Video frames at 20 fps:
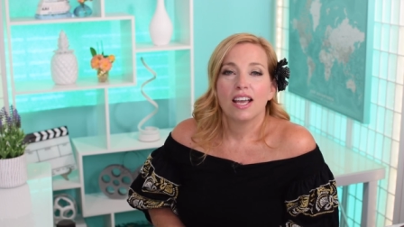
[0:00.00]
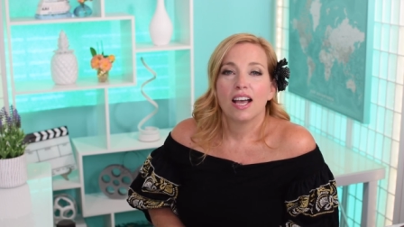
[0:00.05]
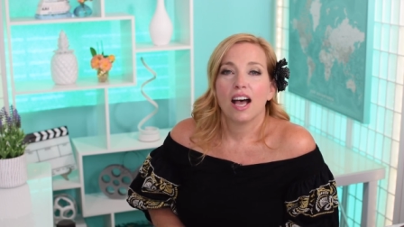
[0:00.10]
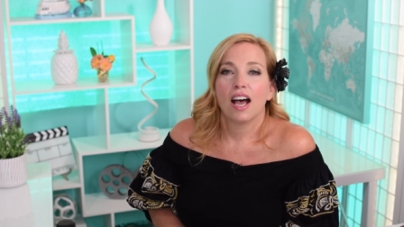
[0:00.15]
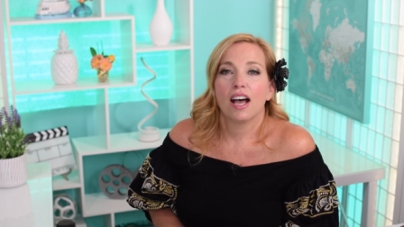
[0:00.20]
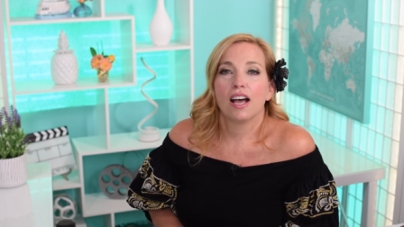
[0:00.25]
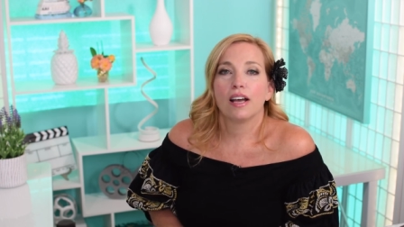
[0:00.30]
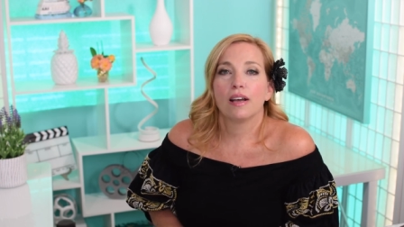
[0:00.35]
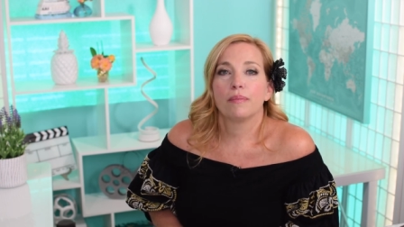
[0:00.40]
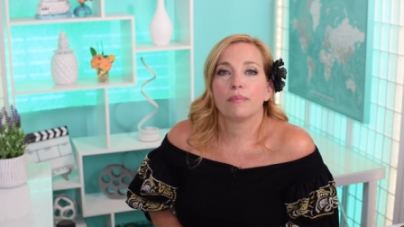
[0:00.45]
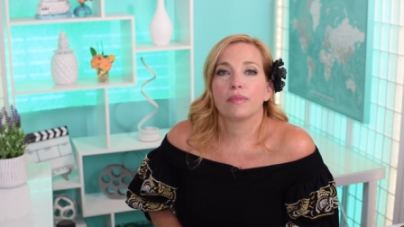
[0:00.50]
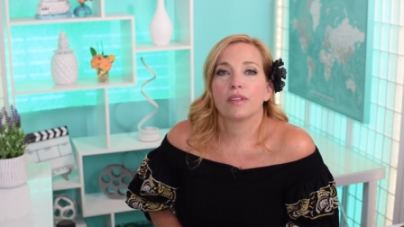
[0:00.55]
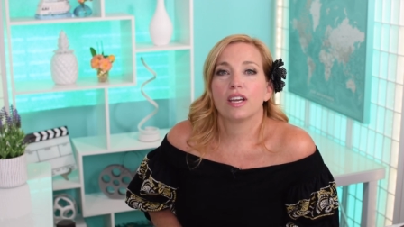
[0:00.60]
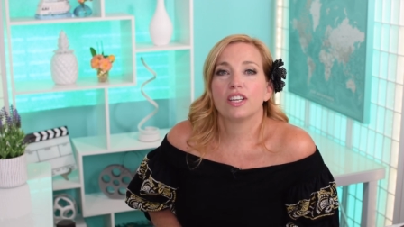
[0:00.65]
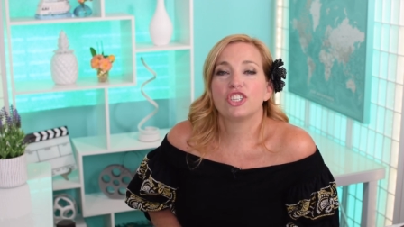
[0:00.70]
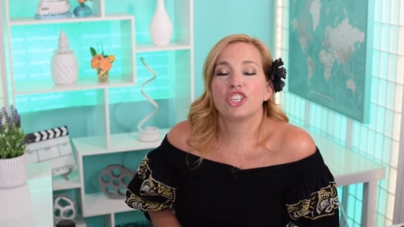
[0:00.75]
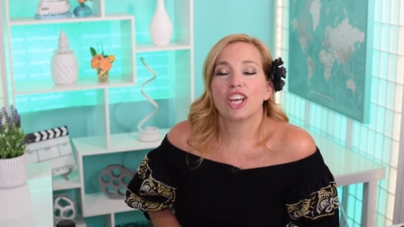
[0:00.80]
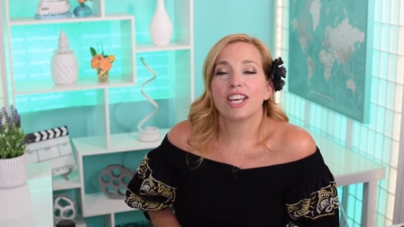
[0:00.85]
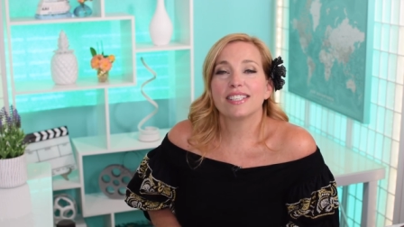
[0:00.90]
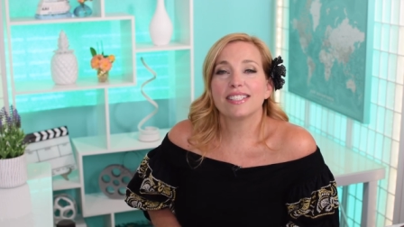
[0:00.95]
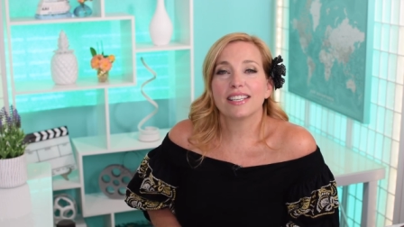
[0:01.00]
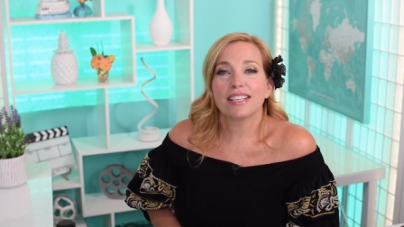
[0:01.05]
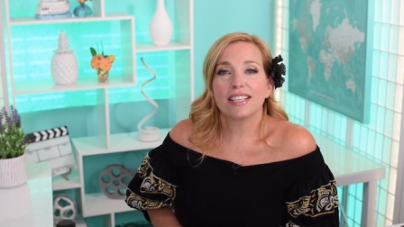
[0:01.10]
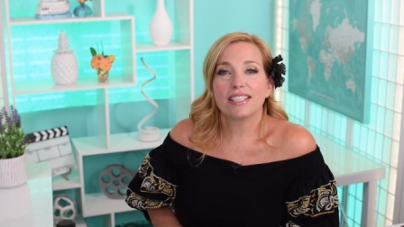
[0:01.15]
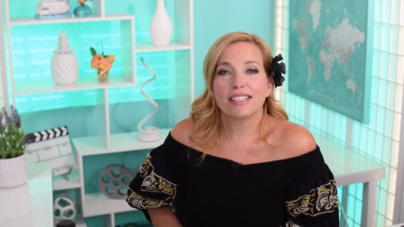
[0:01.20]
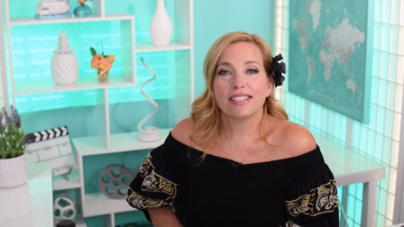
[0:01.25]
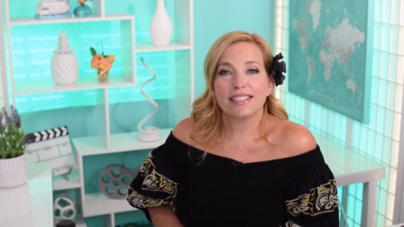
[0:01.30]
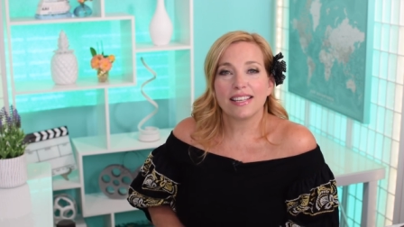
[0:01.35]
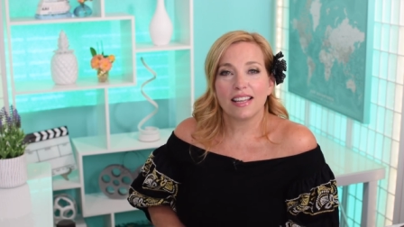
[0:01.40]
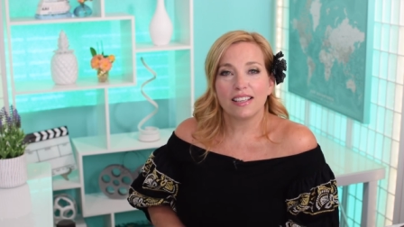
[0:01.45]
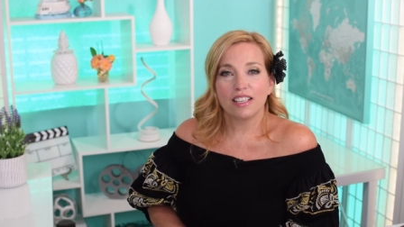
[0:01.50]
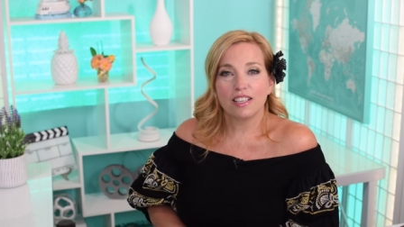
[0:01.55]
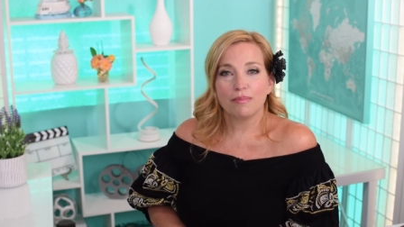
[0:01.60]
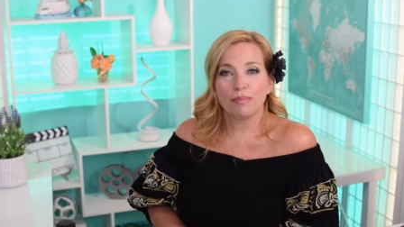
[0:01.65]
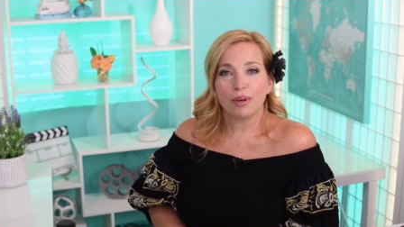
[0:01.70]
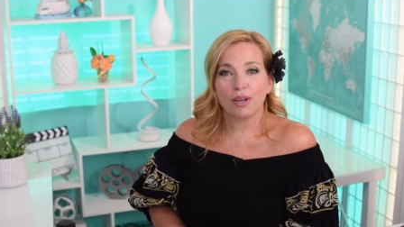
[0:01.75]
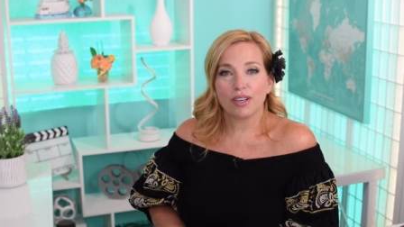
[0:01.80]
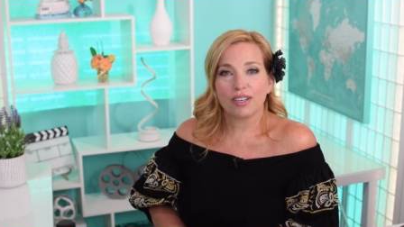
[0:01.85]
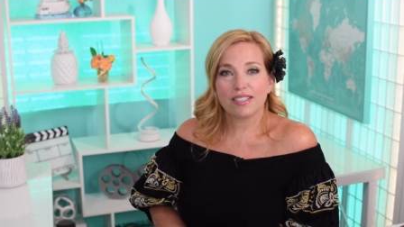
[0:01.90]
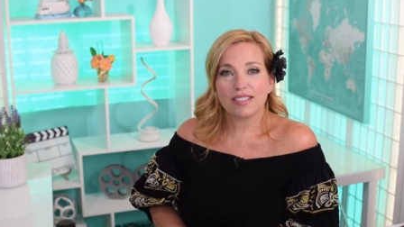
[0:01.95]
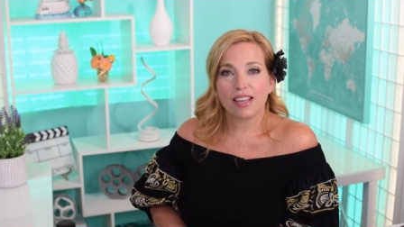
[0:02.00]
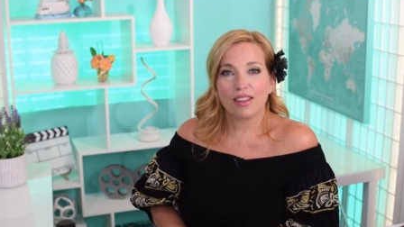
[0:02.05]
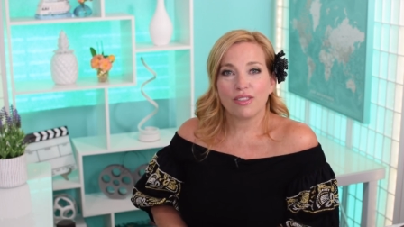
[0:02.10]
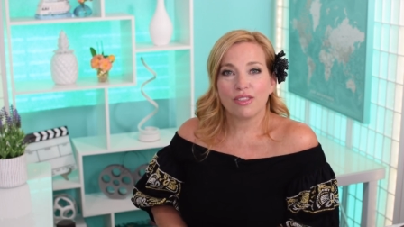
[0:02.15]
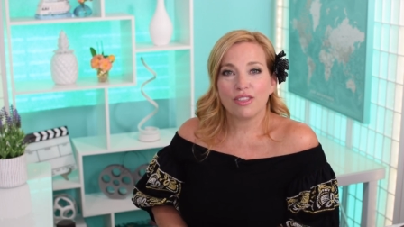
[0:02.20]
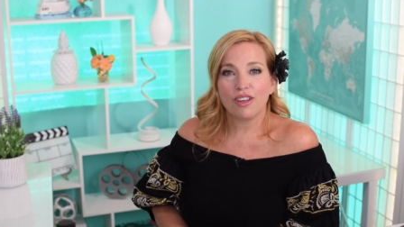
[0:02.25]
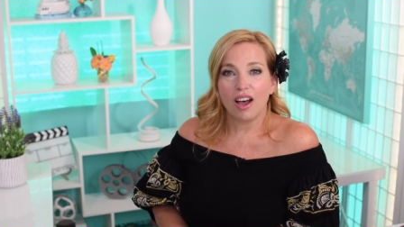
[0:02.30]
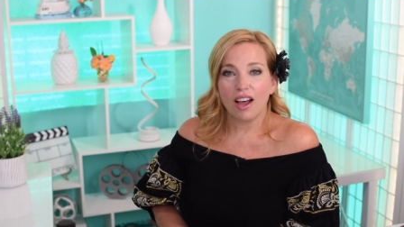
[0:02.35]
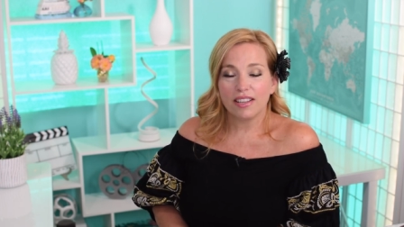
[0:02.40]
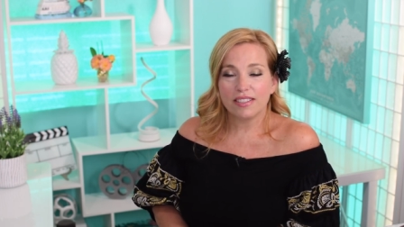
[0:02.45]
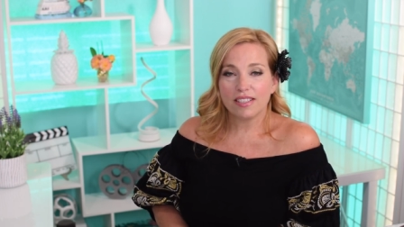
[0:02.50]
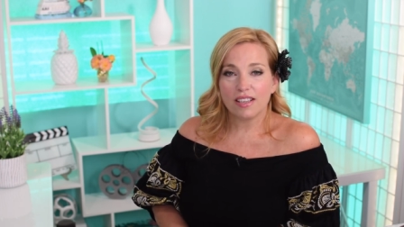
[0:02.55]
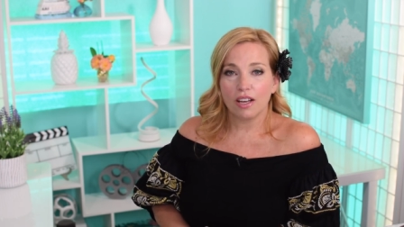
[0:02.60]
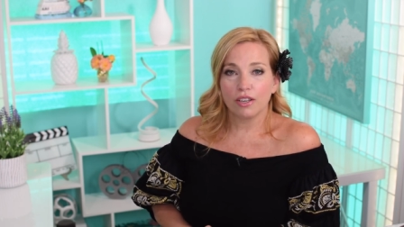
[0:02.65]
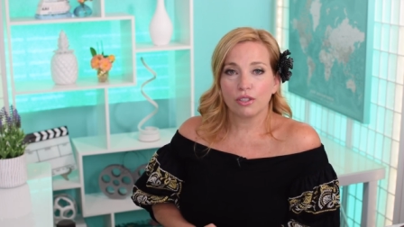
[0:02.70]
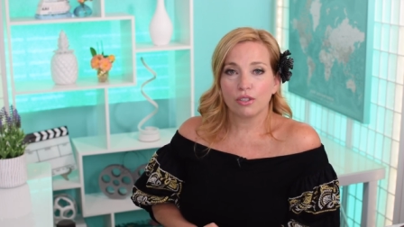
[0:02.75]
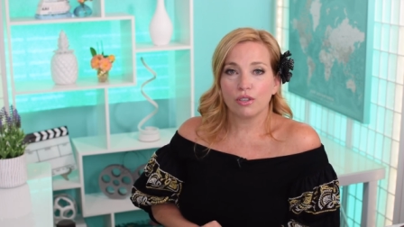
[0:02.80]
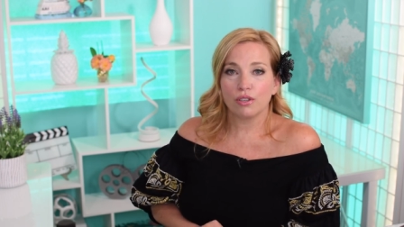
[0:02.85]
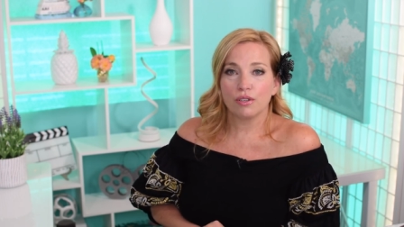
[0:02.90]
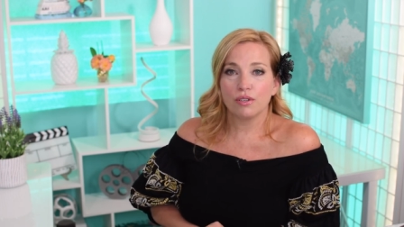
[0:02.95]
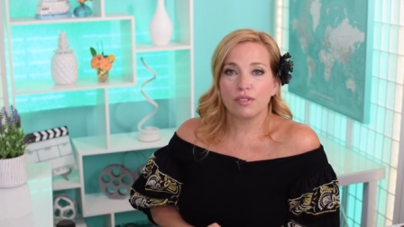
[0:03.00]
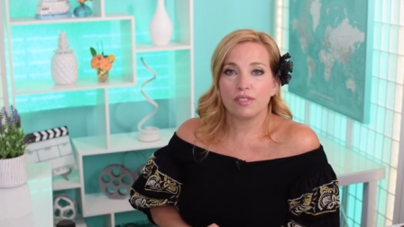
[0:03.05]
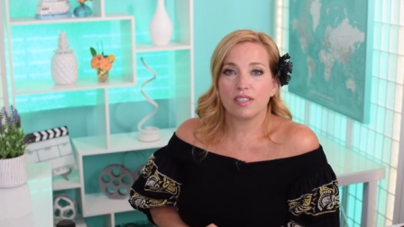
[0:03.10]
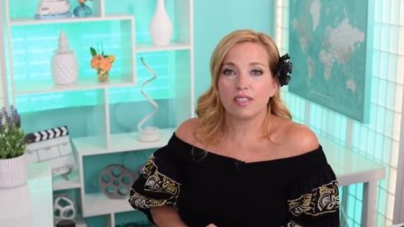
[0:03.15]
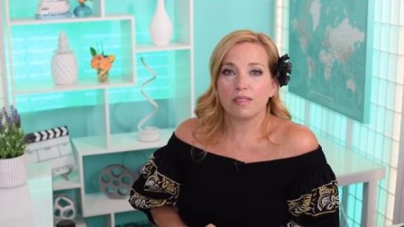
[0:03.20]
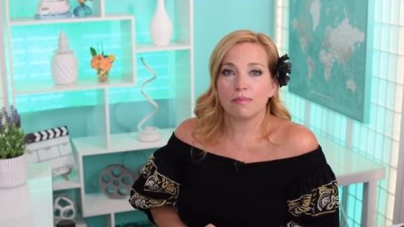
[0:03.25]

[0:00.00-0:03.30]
Um, Jessica Sullenberg said, thoughts on cruises